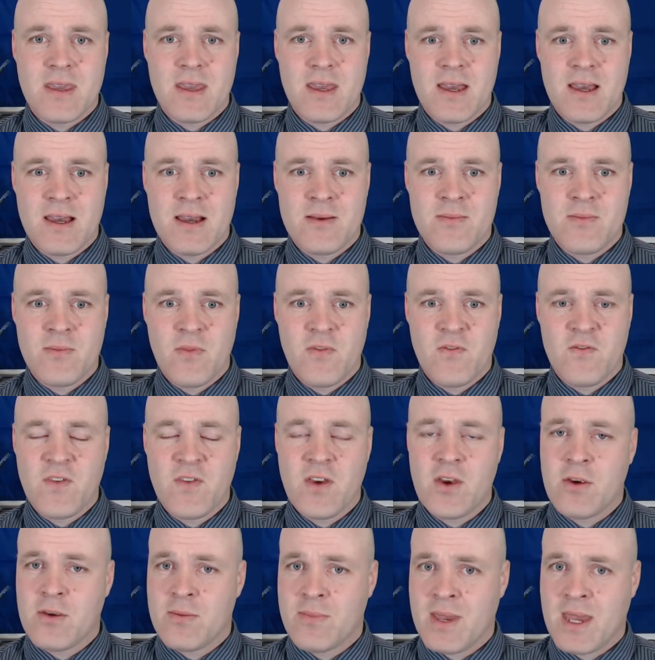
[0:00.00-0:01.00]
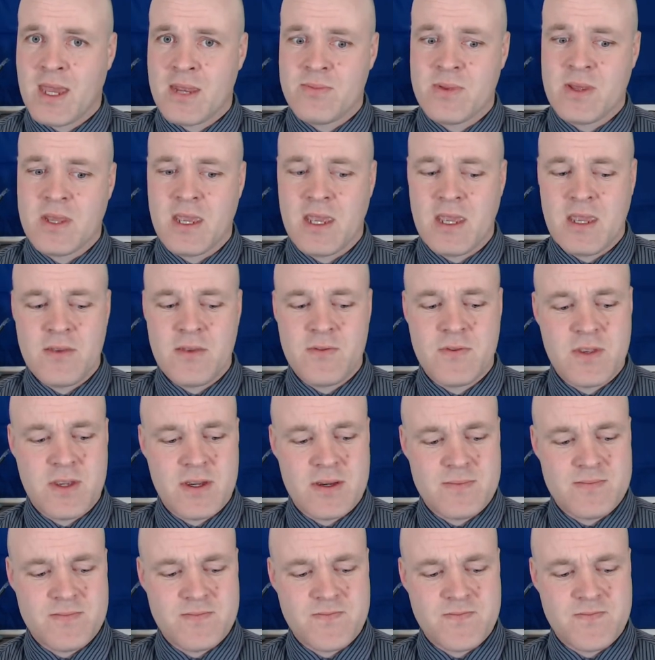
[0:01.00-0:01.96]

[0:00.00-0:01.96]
very bad behavior.